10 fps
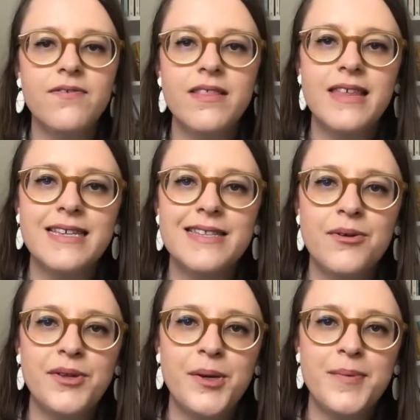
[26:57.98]
things that are
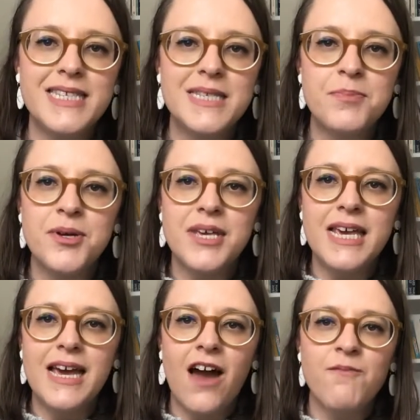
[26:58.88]
a little bit
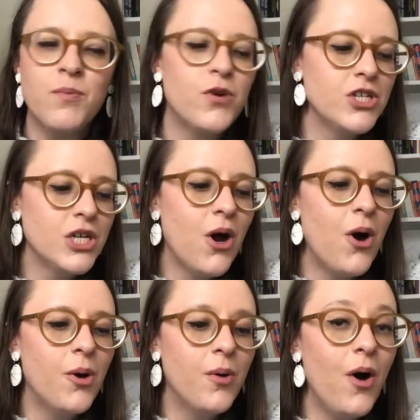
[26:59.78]
spooky. I've been watching
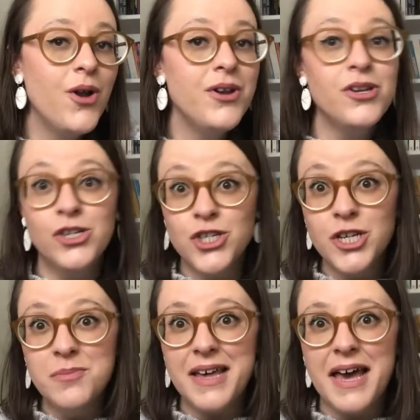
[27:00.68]
on
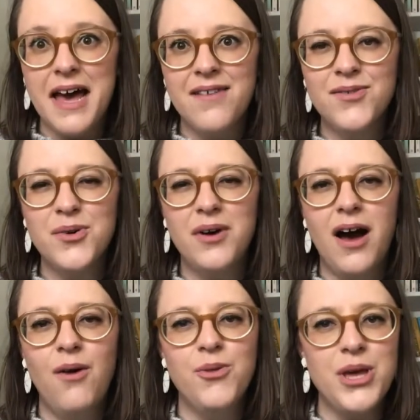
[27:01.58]
YouTube, they have
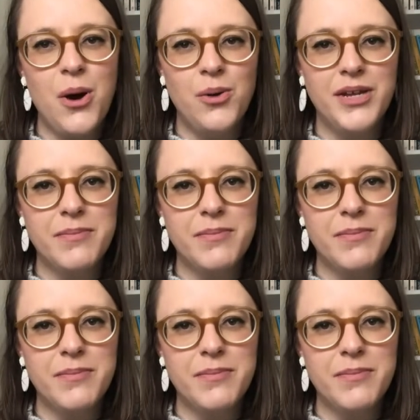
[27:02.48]
all the old